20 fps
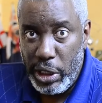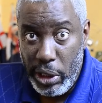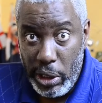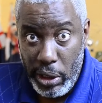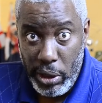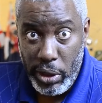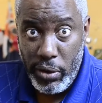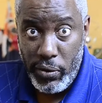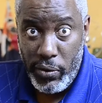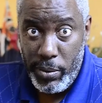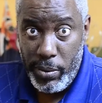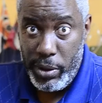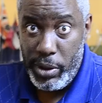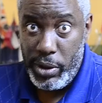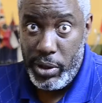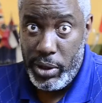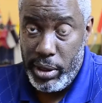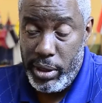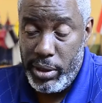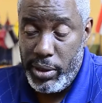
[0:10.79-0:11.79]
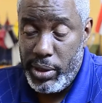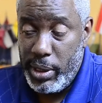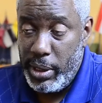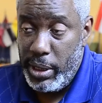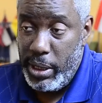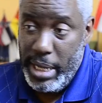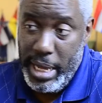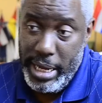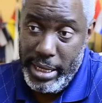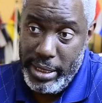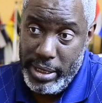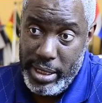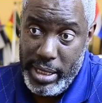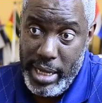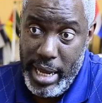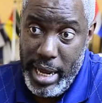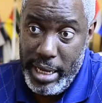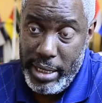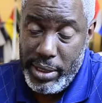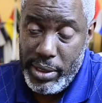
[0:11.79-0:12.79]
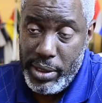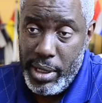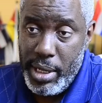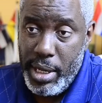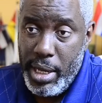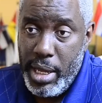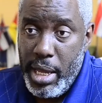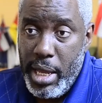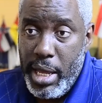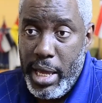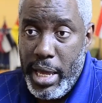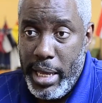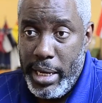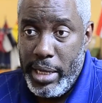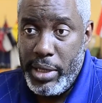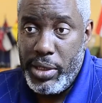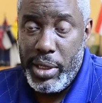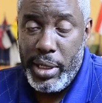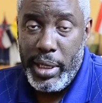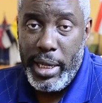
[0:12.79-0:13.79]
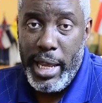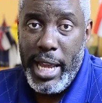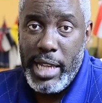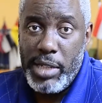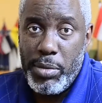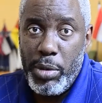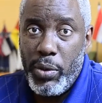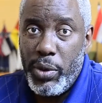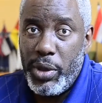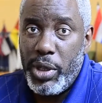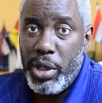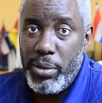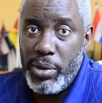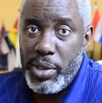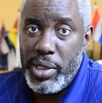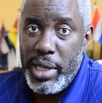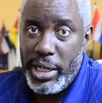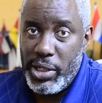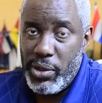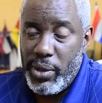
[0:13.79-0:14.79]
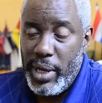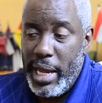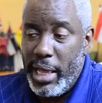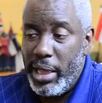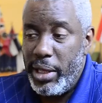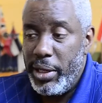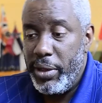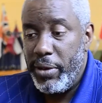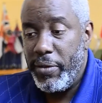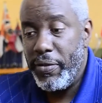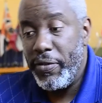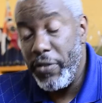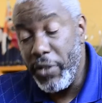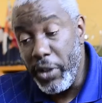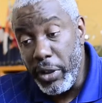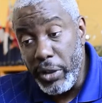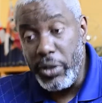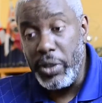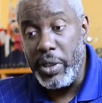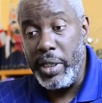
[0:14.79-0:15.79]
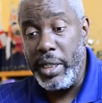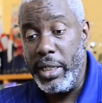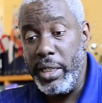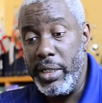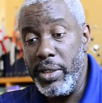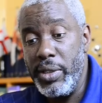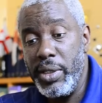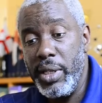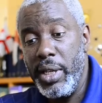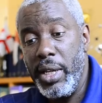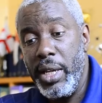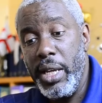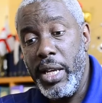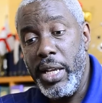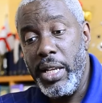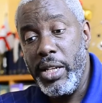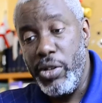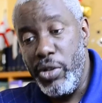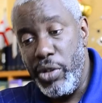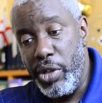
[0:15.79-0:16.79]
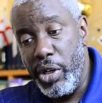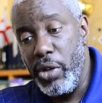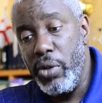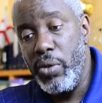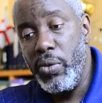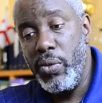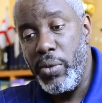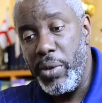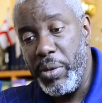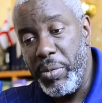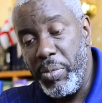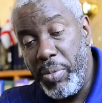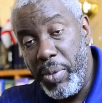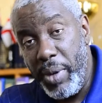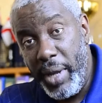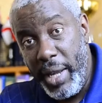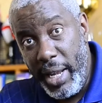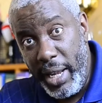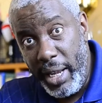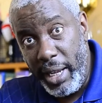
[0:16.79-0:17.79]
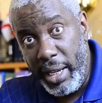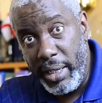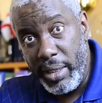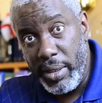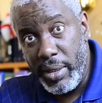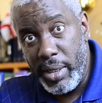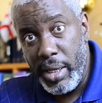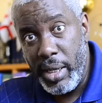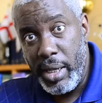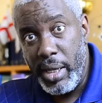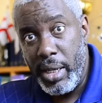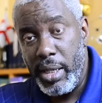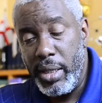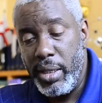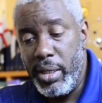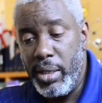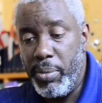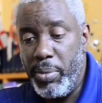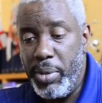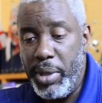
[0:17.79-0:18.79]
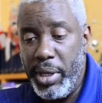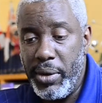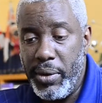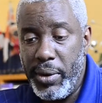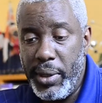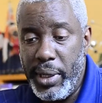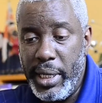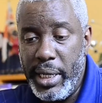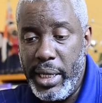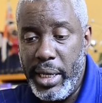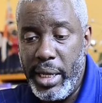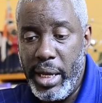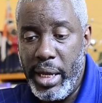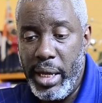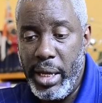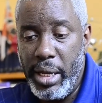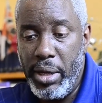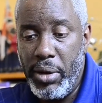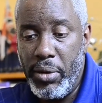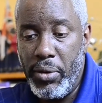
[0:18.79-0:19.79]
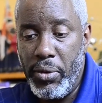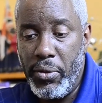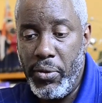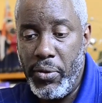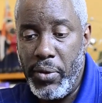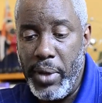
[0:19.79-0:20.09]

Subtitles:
learn from the church in the United States in its engagement with homosexuality. First is, don't repeat the period of